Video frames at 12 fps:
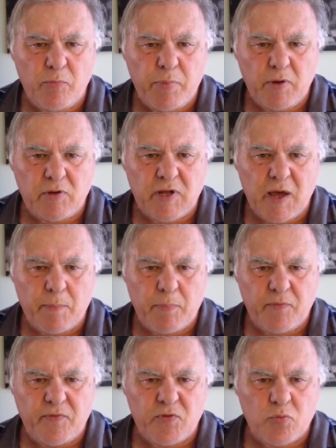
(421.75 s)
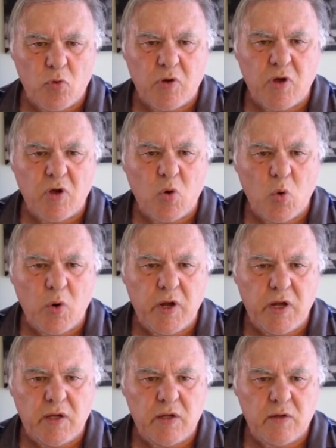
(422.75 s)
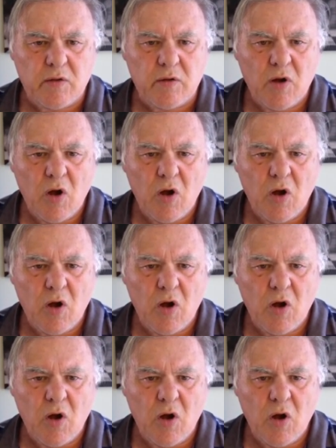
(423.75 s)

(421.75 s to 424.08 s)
build-up of his rook and queen and